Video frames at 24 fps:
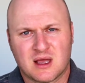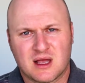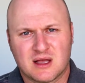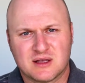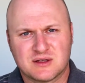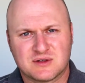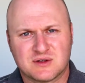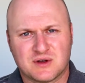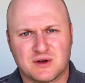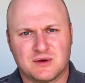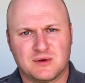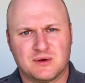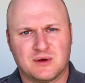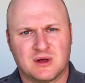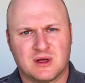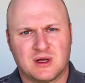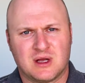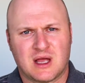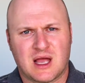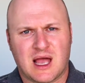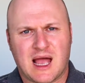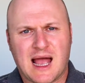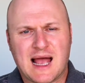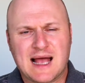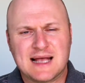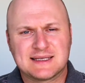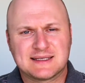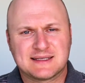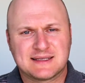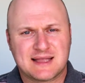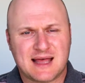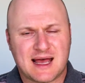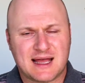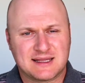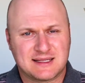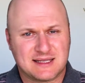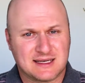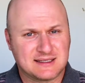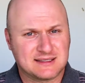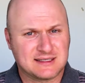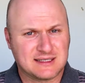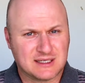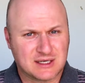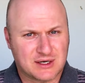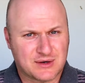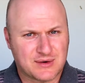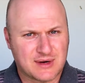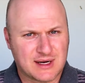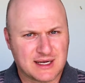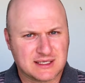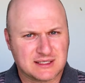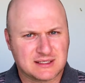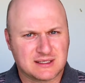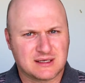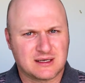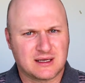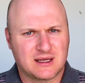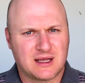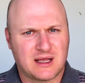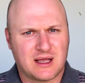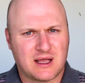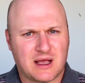So as that does increase,